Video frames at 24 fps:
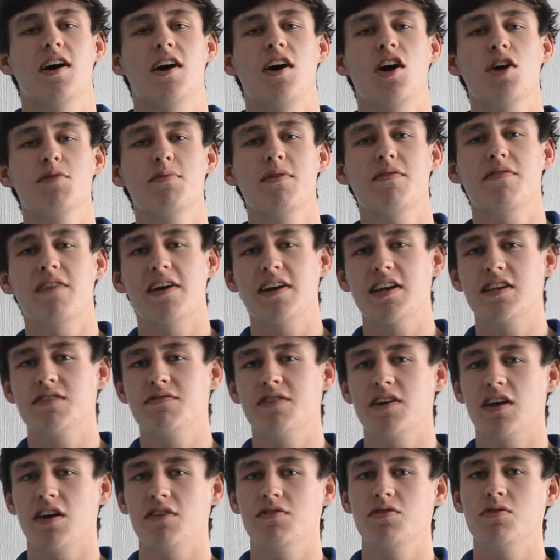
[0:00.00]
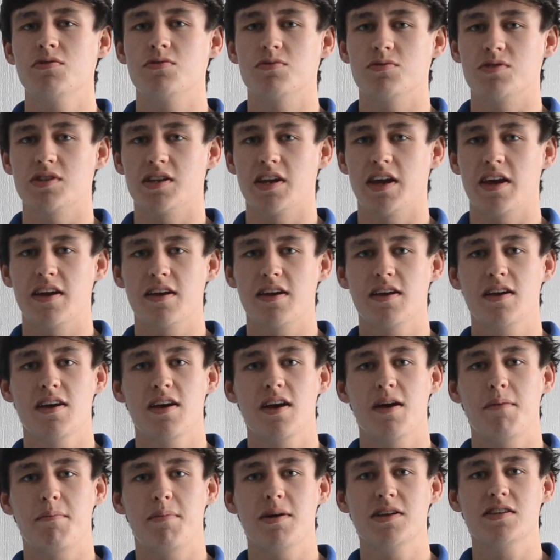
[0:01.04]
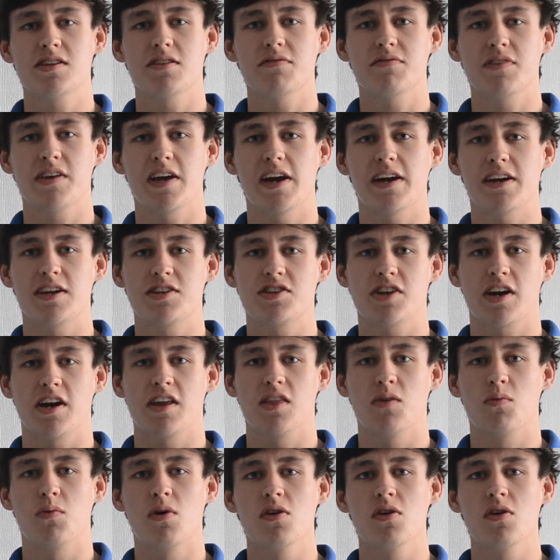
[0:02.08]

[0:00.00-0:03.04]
I hope you found this video useful today. Please don't forget to check out the